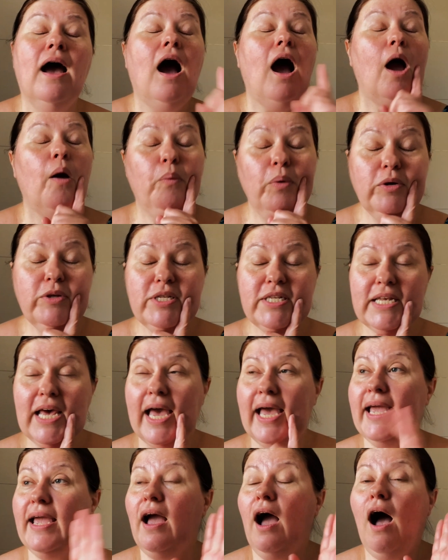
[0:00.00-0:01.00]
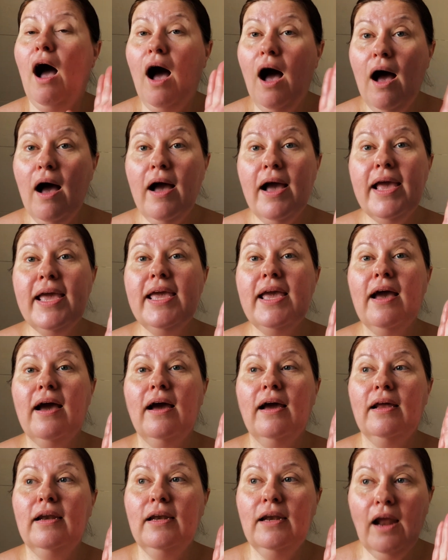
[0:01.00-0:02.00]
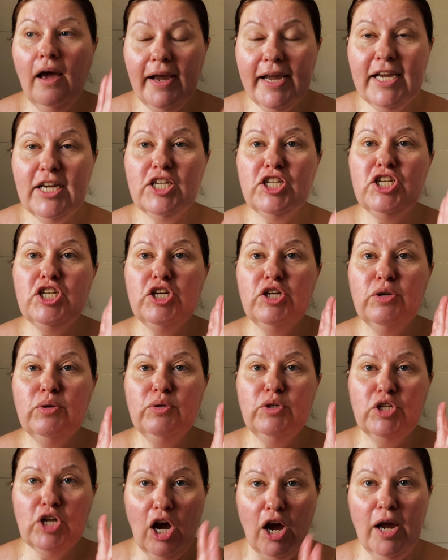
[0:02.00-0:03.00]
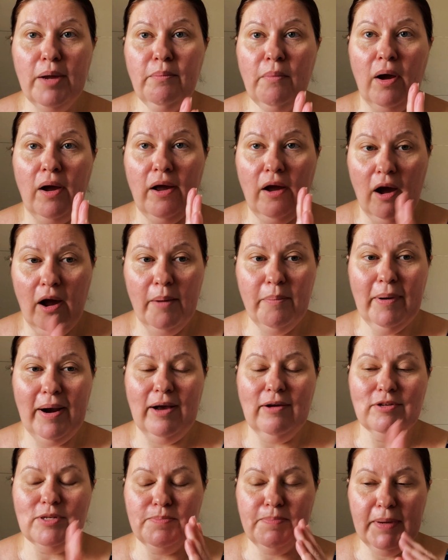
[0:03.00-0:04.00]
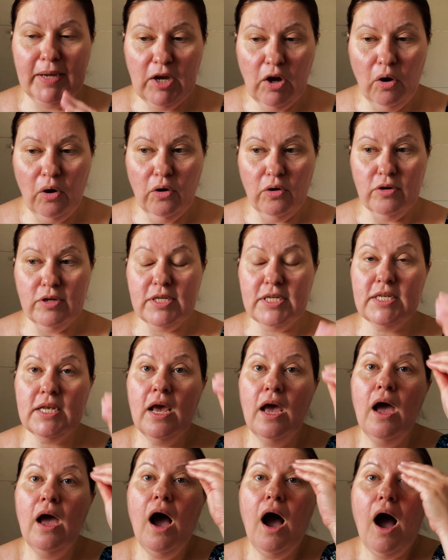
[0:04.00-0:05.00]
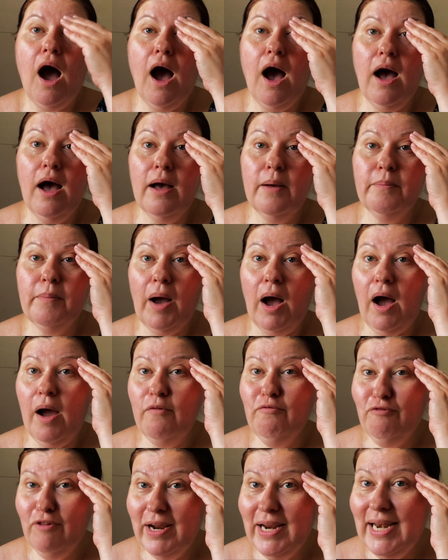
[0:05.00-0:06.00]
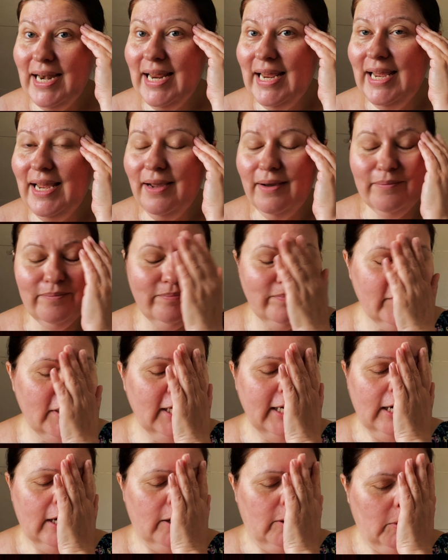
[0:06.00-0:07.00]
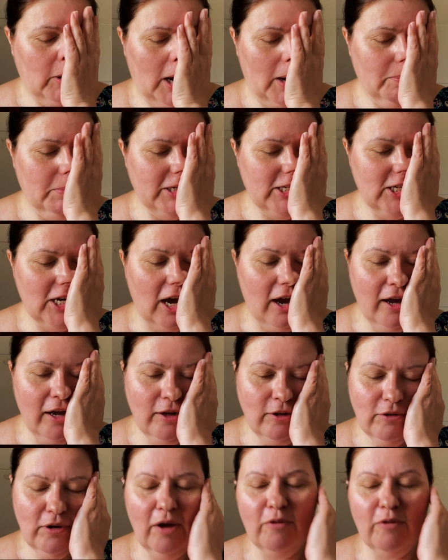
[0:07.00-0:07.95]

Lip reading: I will say I like to dye my eyebrows because I really, you know, I'm a child.